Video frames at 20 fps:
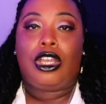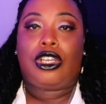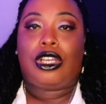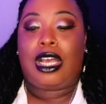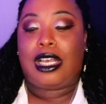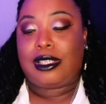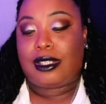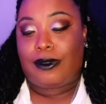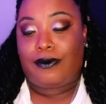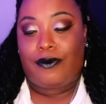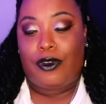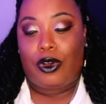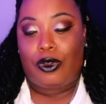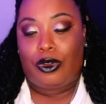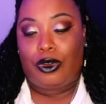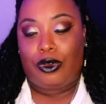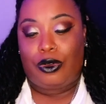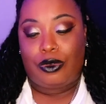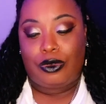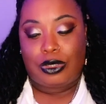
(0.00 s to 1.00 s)
custom
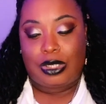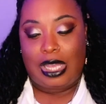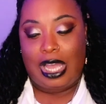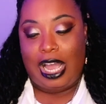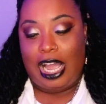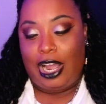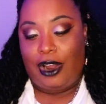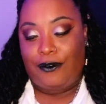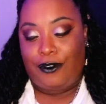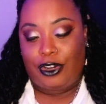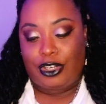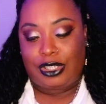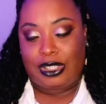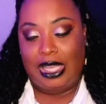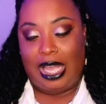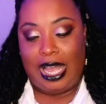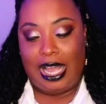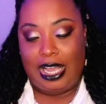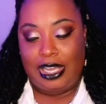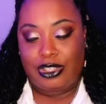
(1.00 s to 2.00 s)
photos, however
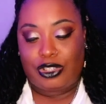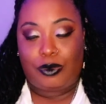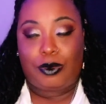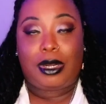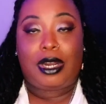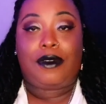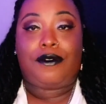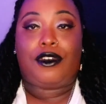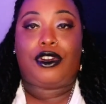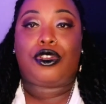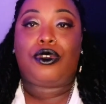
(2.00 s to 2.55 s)
size or whatever,